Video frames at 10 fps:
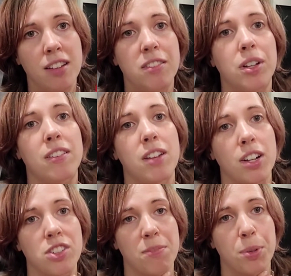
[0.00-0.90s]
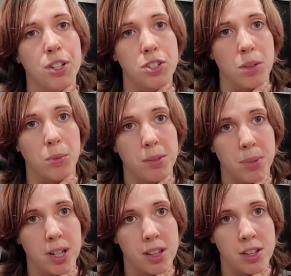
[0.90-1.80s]
so it's not just pushed on one
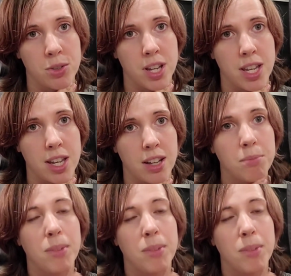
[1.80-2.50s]
part of the trachea.